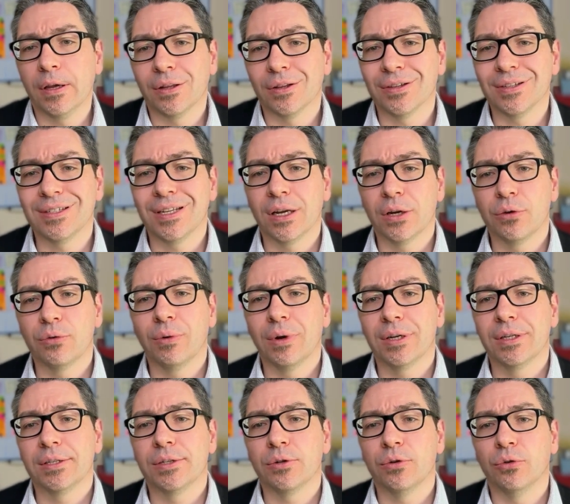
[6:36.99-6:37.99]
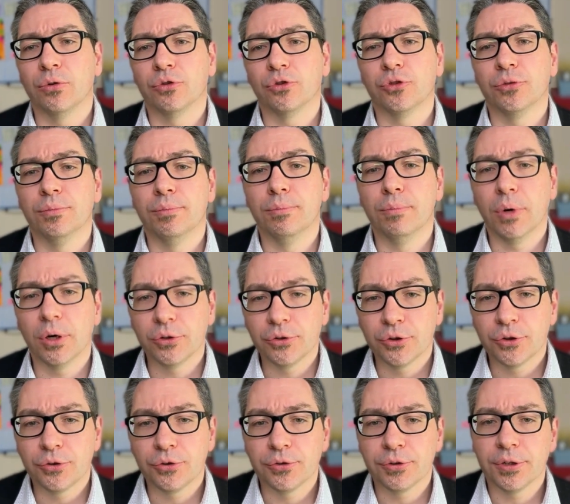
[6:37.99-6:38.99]
The second one is called
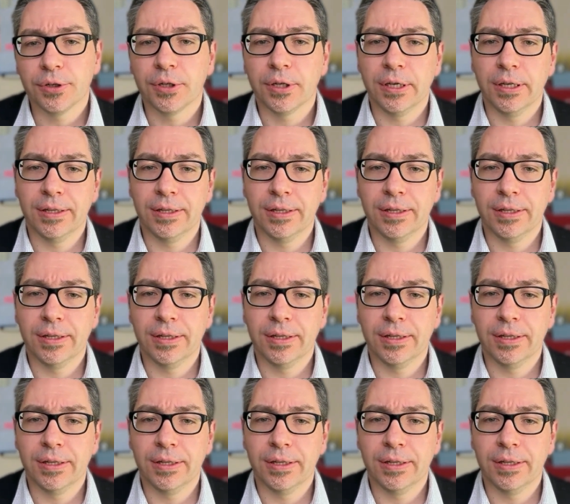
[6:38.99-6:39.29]
Modern.